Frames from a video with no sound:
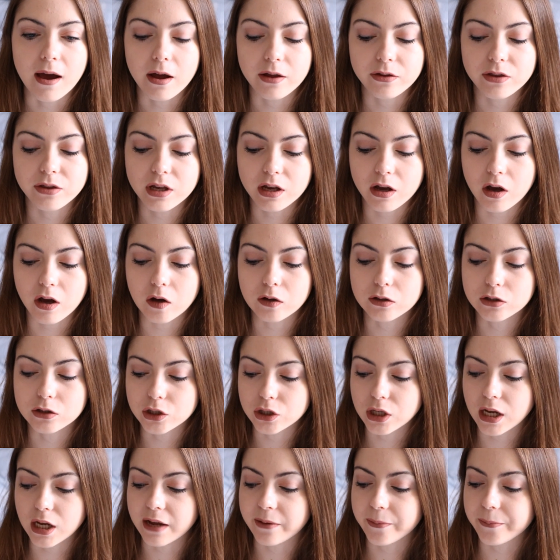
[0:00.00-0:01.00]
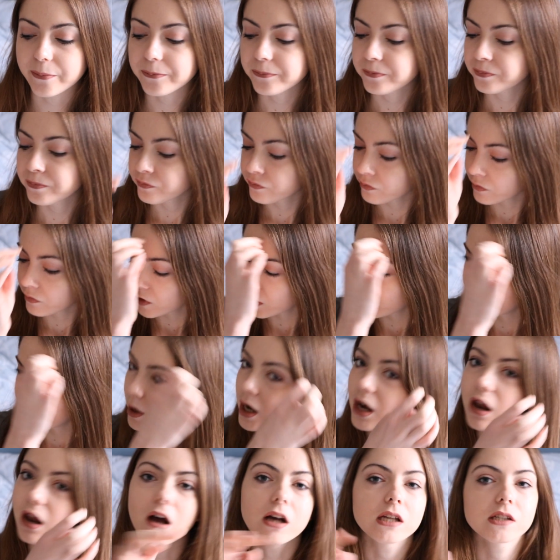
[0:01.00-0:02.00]
I think I'll do like my
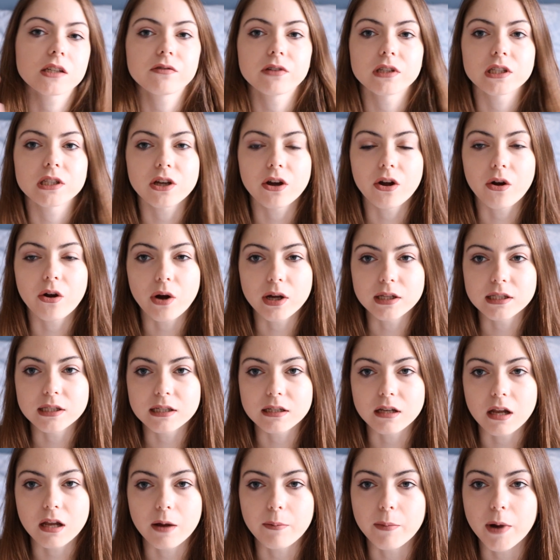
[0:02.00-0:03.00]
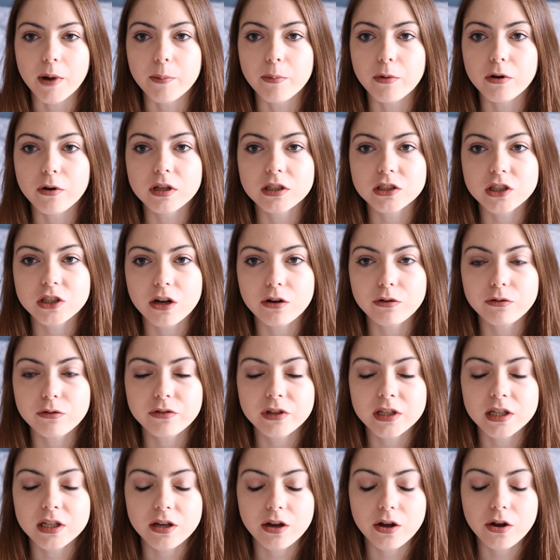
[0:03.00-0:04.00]
last video I did like my bullet journal
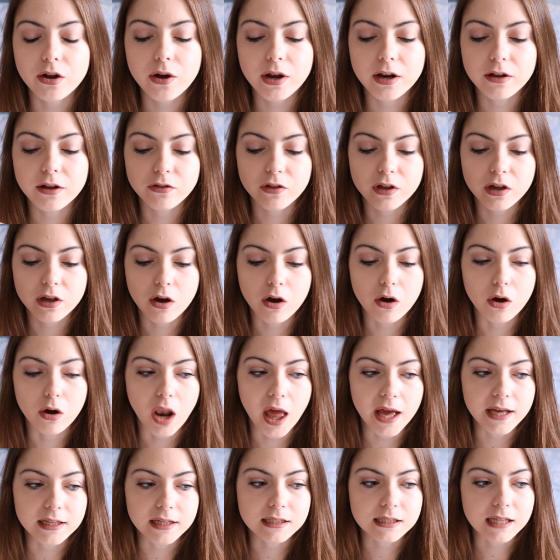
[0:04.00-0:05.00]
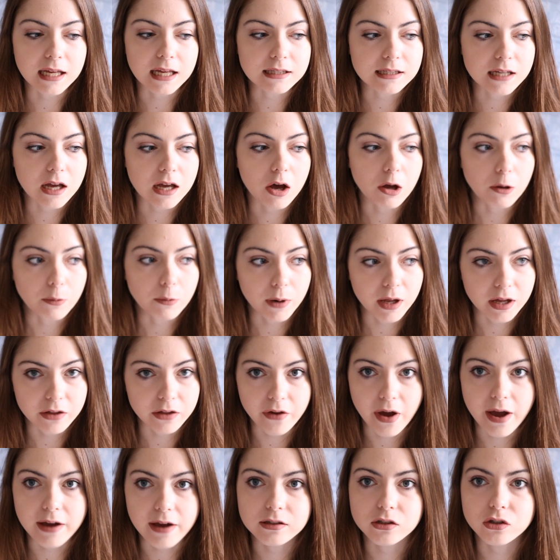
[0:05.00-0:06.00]
video, and I think I'll like set it up like
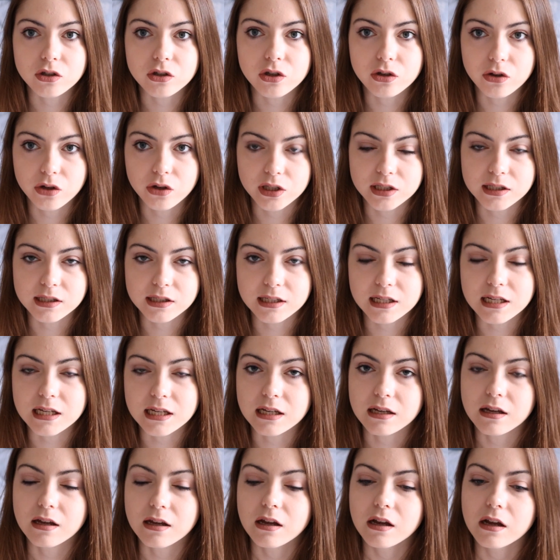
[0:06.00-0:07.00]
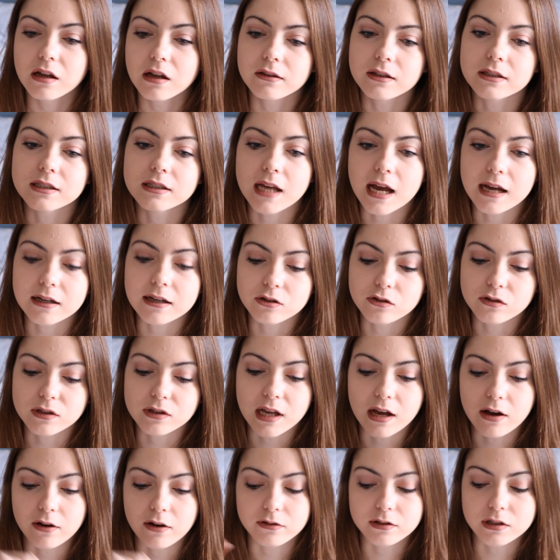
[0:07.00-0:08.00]
that so you can see the text
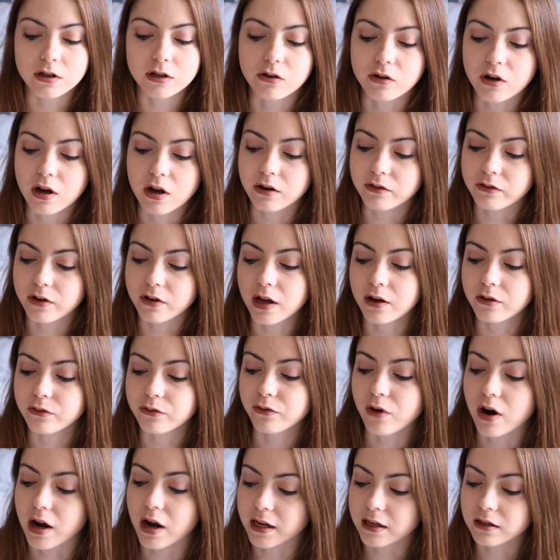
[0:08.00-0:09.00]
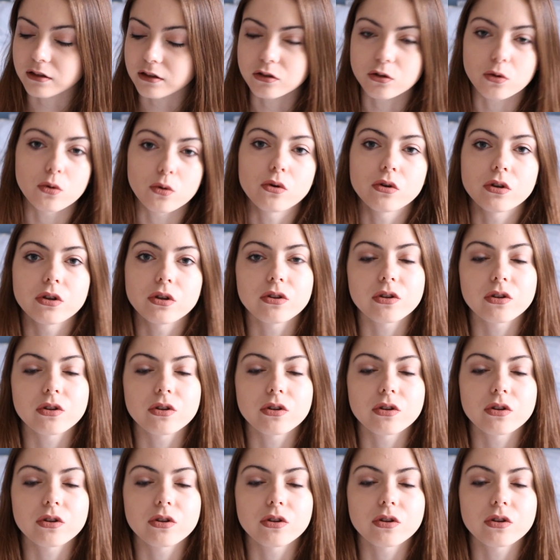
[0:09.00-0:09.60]
yourselves, and I'll kind of like write and talk you